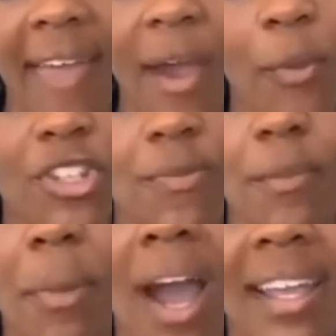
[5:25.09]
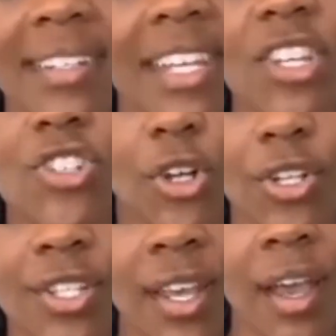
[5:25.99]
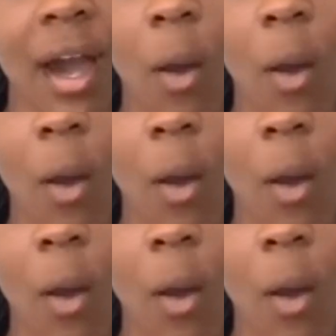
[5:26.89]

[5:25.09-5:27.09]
and that we should be buying t-shirts